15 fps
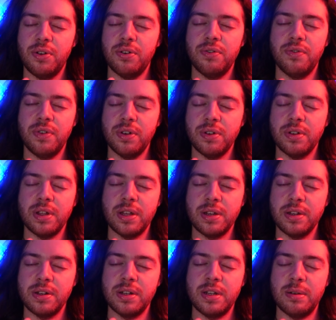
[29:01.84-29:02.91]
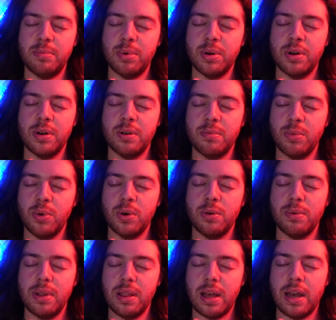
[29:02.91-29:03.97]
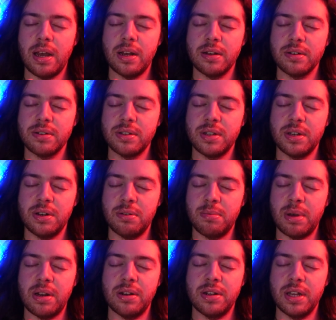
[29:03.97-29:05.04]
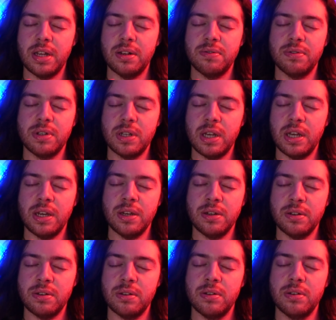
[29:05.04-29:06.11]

you're feeling deeper, more relaxed, in a meditative state.